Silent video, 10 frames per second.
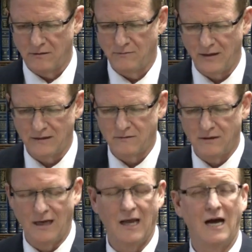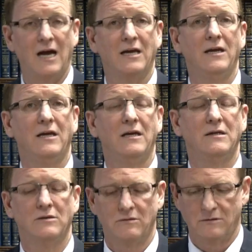but the
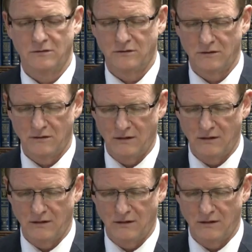halacha is